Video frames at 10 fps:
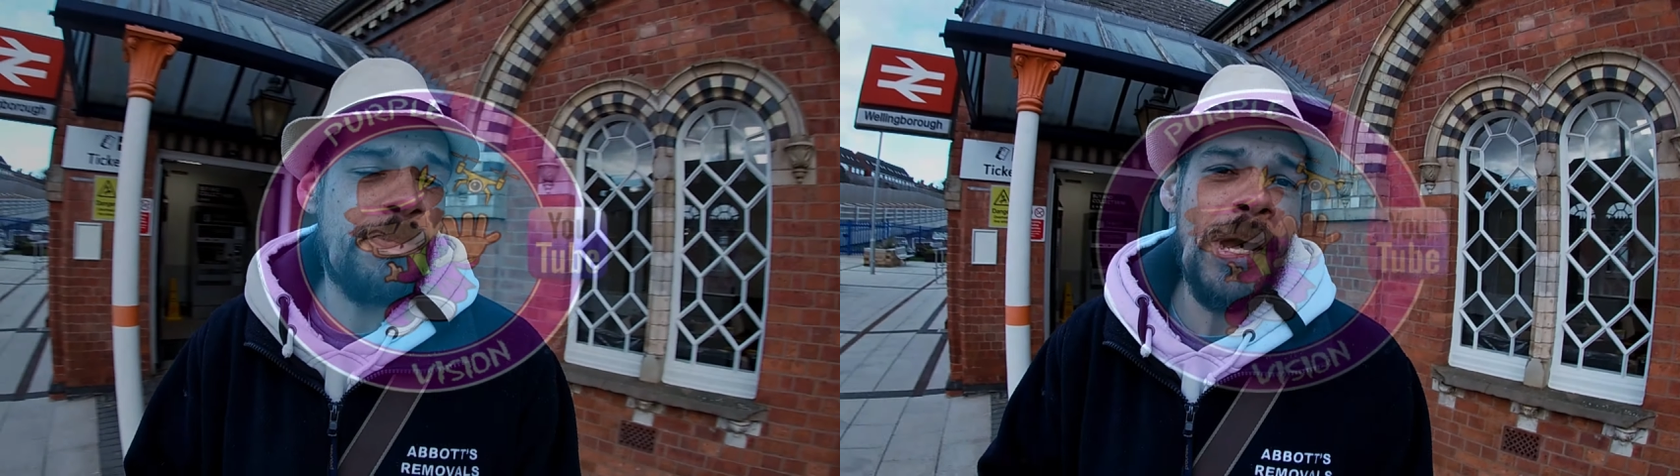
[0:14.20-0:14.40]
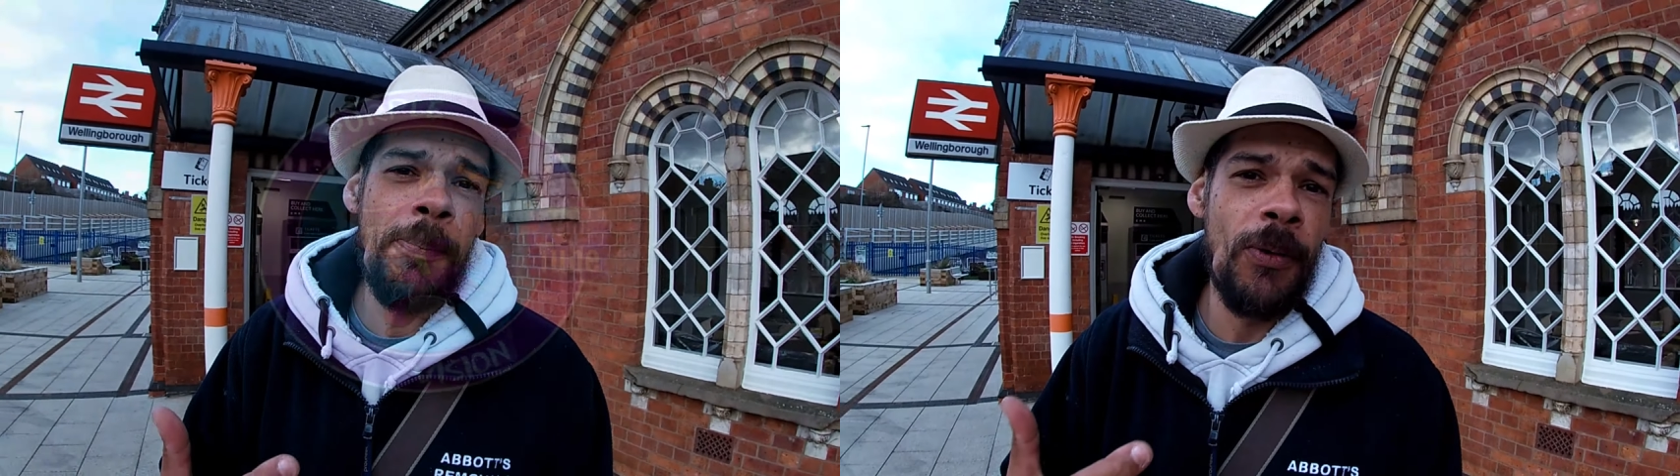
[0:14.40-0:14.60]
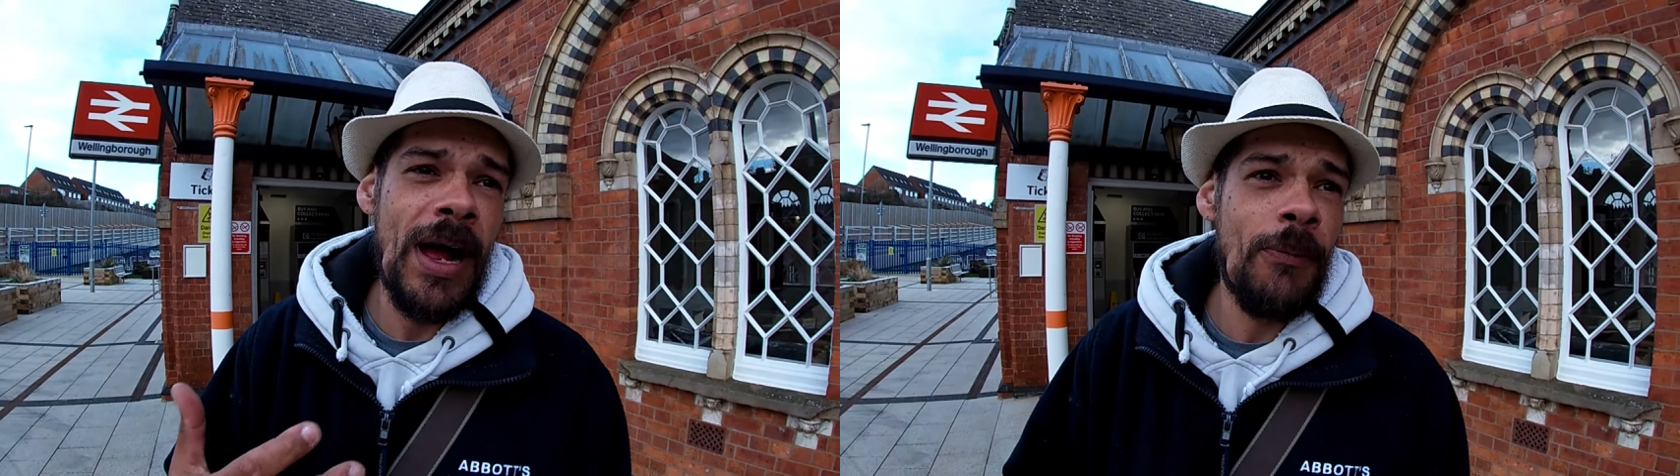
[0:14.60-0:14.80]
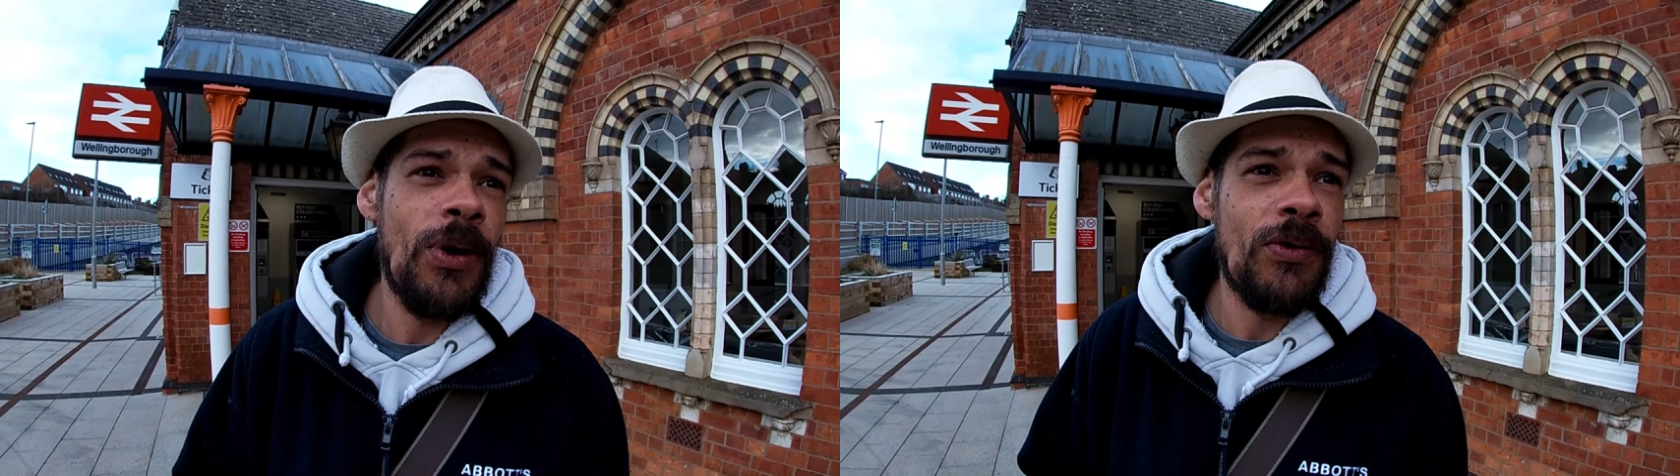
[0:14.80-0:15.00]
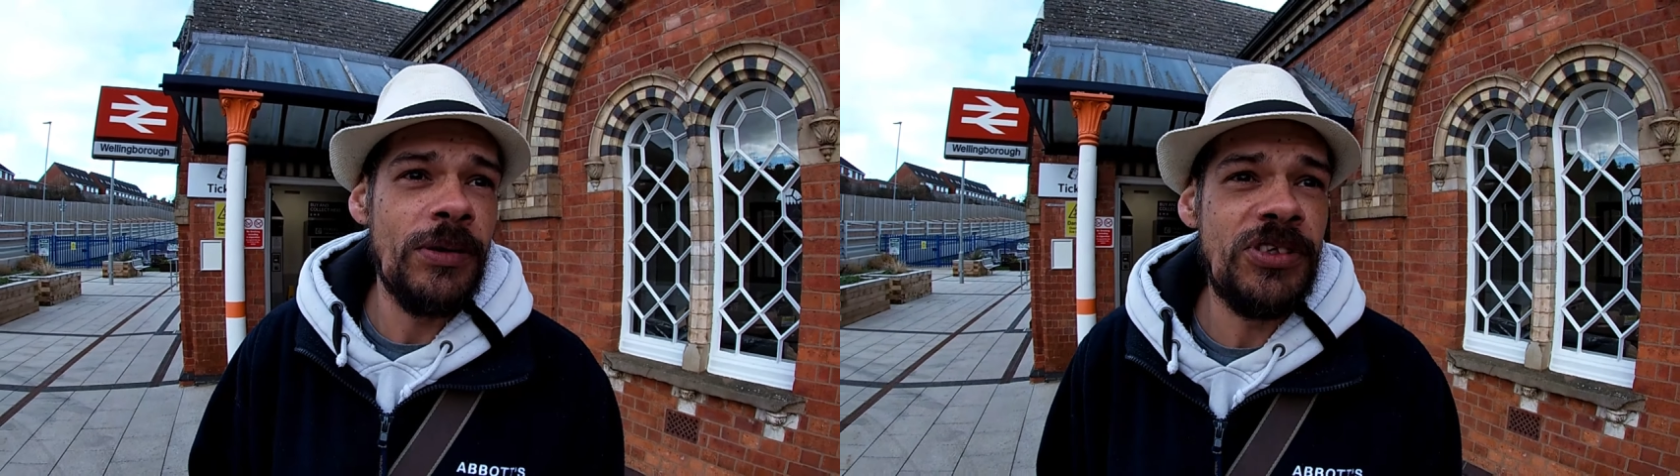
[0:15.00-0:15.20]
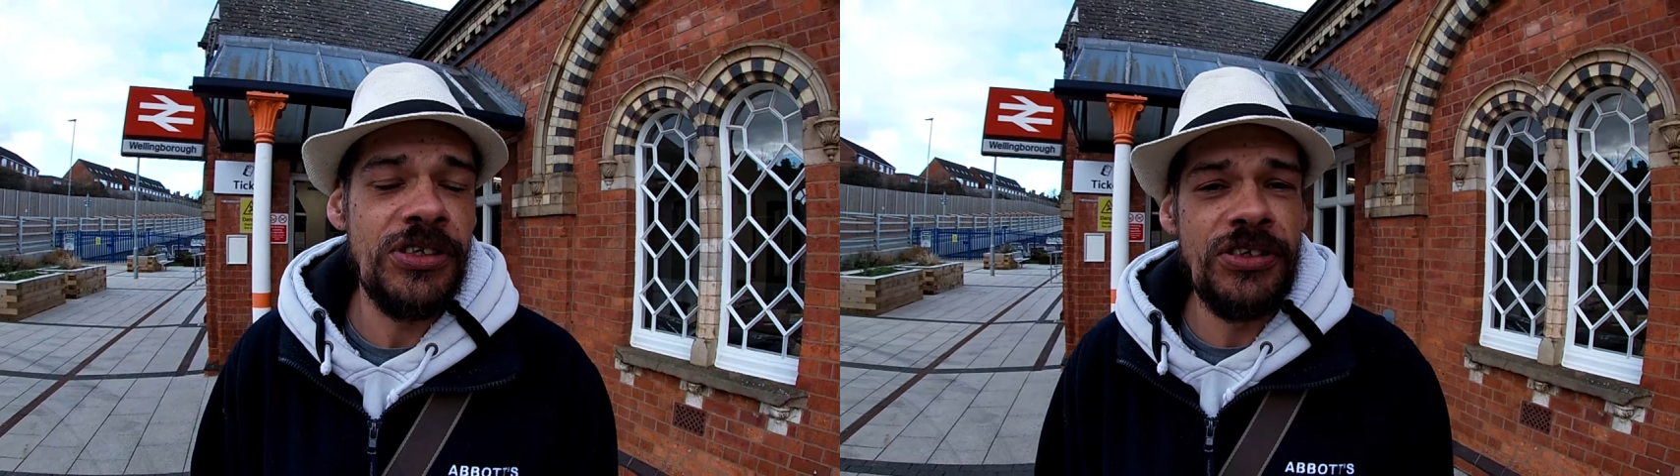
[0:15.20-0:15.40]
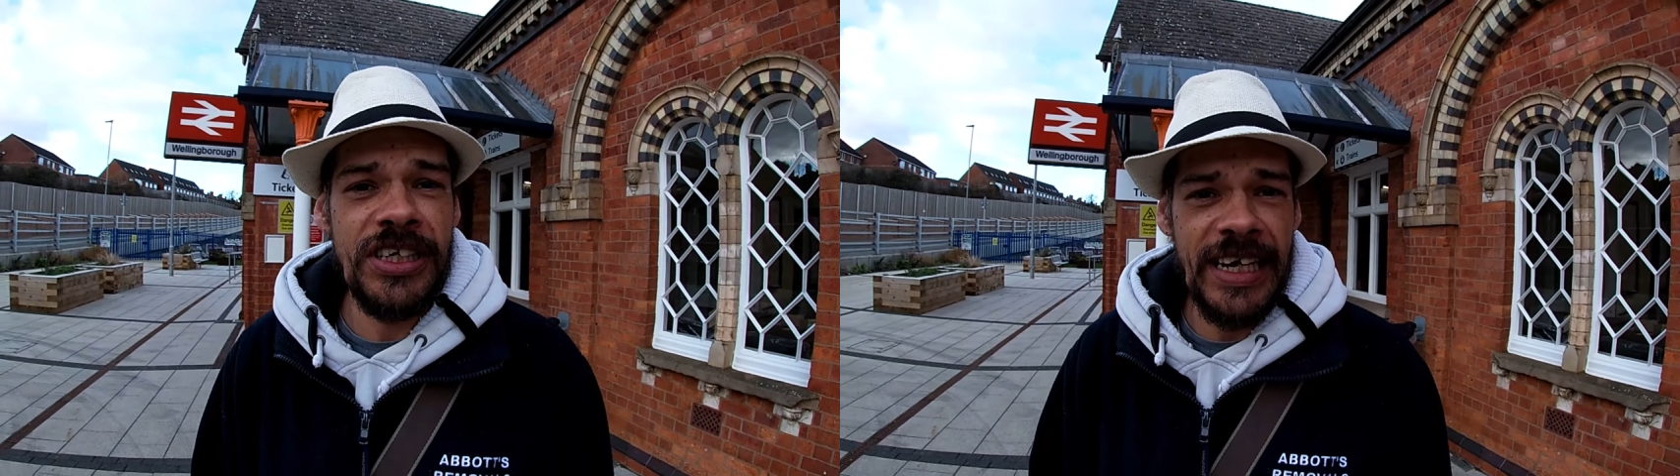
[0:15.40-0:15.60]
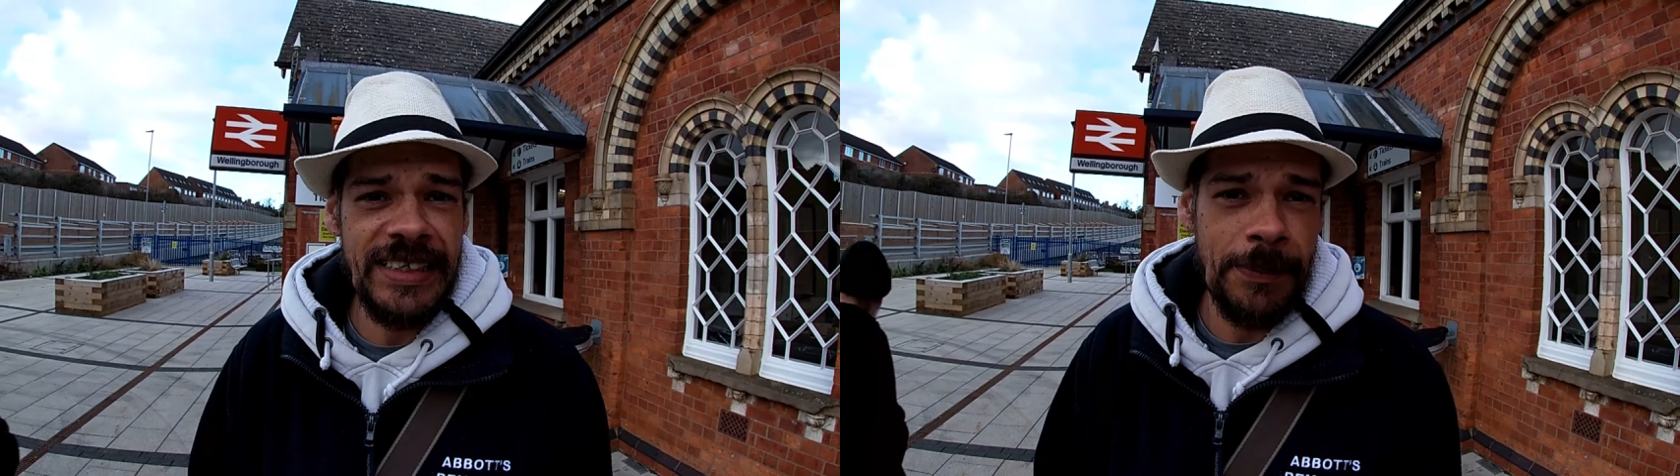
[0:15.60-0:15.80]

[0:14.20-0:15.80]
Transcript: Purple and welcome to today's